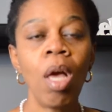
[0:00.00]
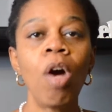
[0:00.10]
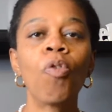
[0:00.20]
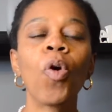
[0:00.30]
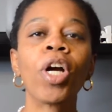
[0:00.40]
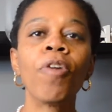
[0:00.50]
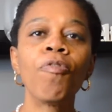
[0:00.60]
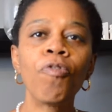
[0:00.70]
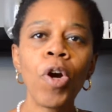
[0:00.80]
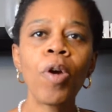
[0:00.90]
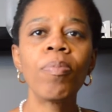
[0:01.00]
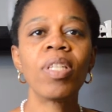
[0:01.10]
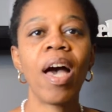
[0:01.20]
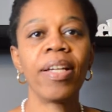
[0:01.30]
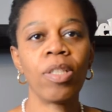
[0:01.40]
For a confirmed
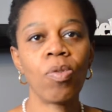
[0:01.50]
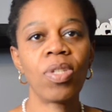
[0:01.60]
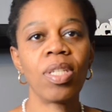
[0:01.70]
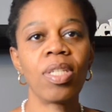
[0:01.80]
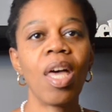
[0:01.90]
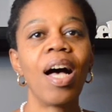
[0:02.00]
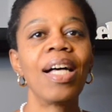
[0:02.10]
diagnosis,